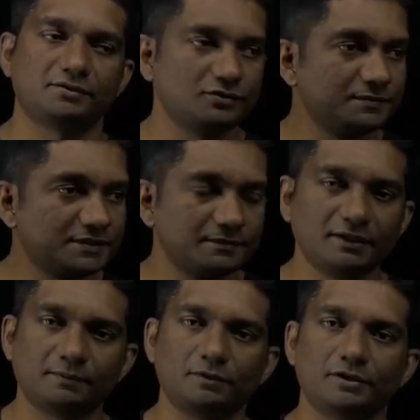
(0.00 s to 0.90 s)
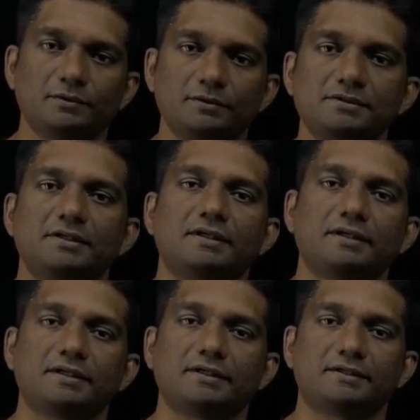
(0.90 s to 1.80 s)
The similar molecules
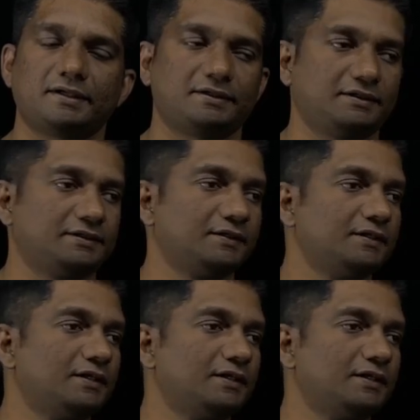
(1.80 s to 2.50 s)
get attracted,